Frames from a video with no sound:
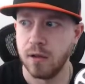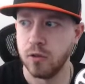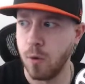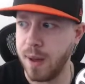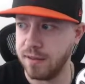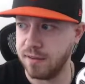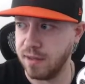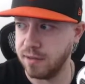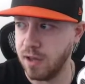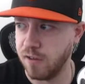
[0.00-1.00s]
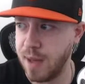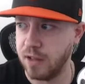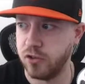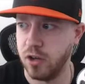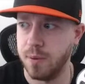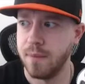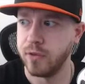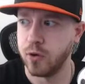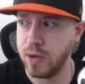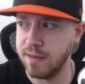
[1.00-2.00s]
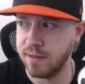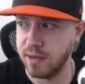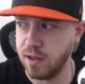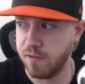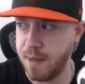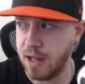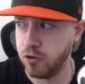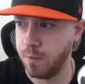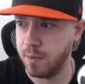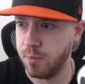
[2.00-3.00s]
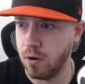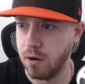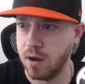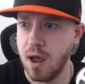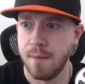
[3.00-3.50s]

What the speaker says: Lopez is in a tough matchup. Green's in a tough matchup in park.